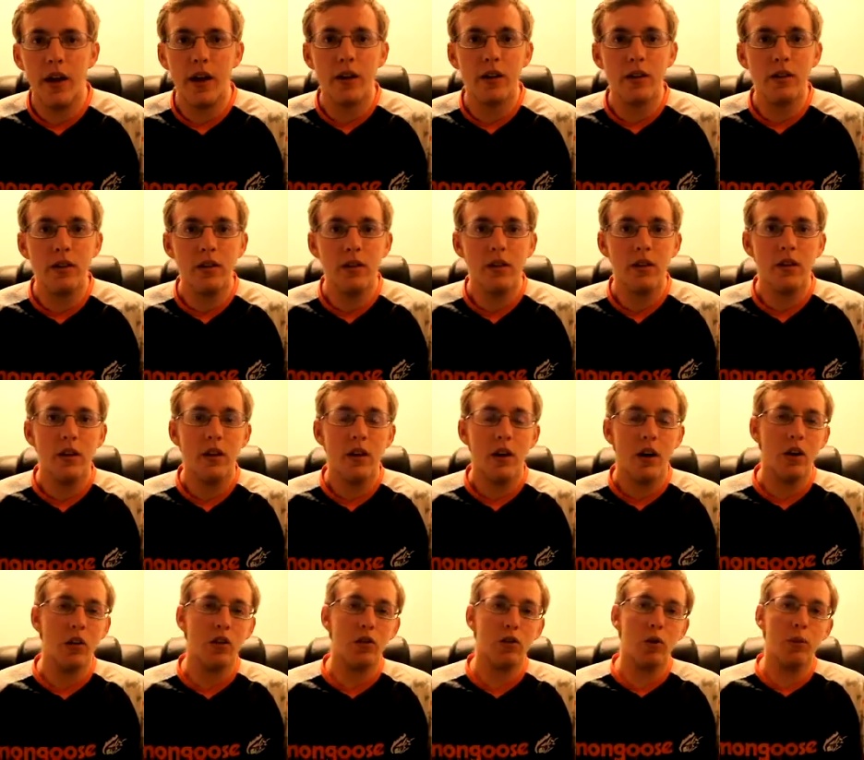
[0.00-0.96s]
And
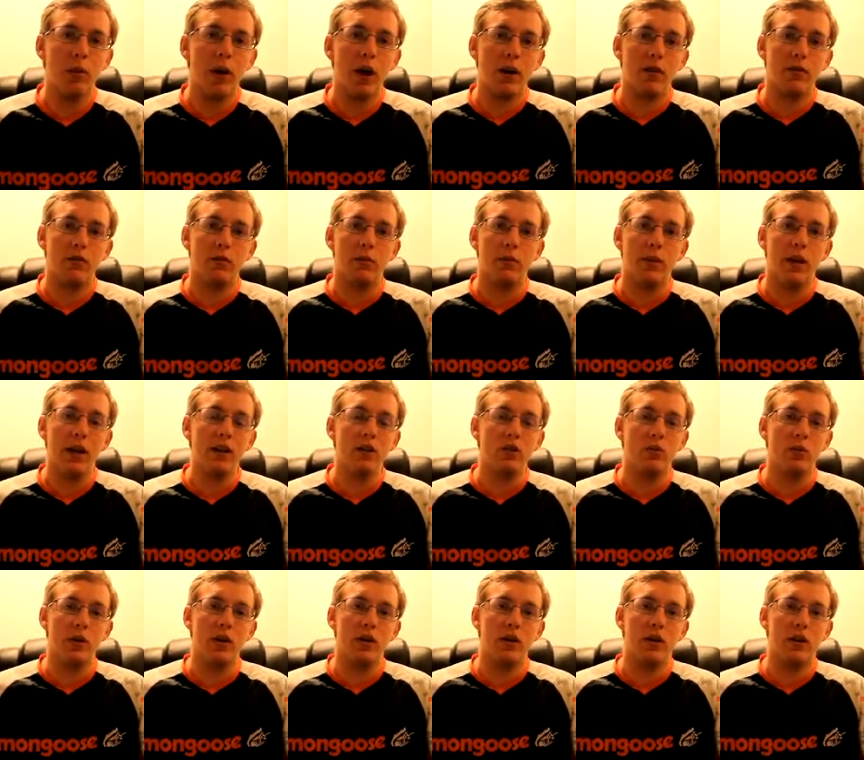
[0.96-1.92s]
a throwback from
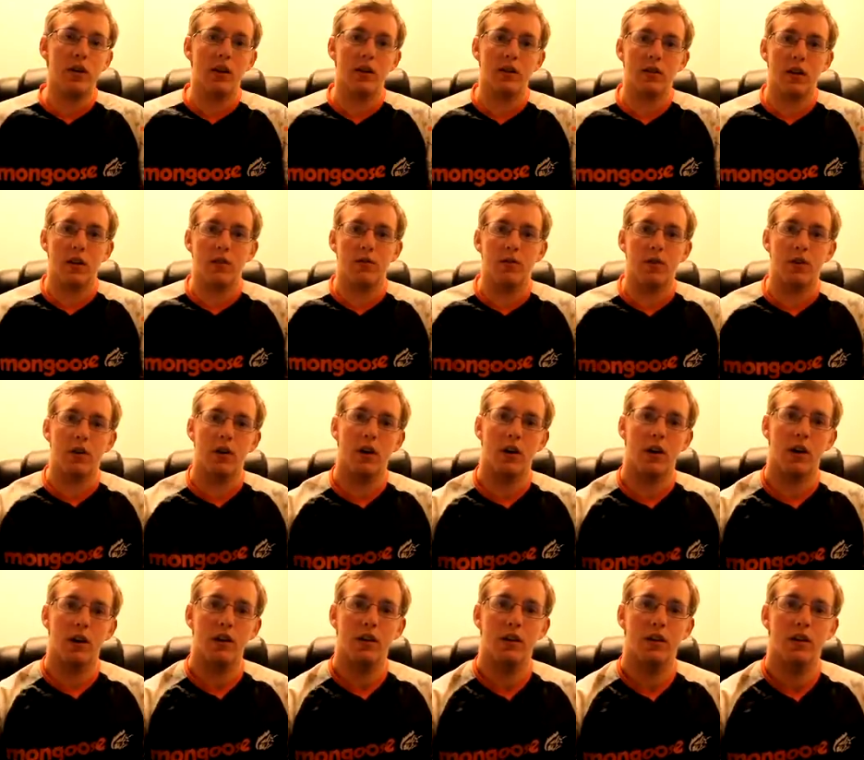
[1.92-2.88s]
last week, because I
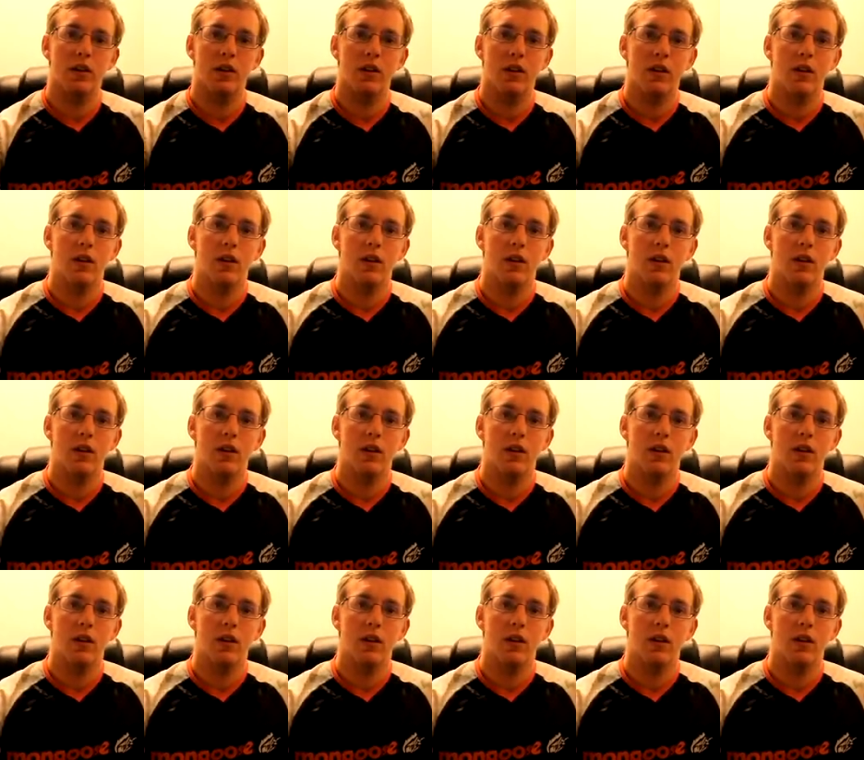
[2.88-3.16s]
forgot,